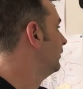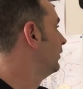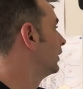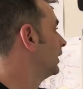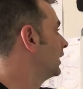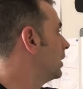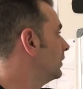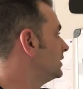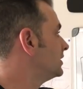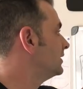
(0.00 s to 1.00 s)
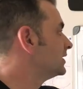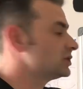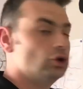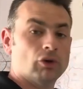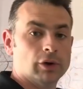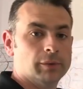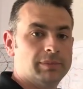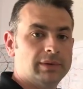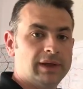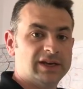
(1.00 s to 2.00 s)
They're going to go into this
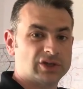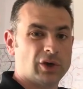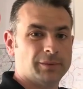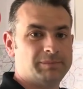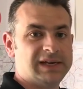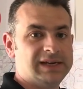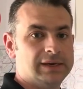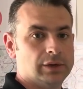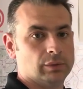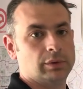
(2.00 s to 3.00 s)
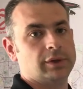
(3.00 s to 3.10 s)
group, and it's called P-New.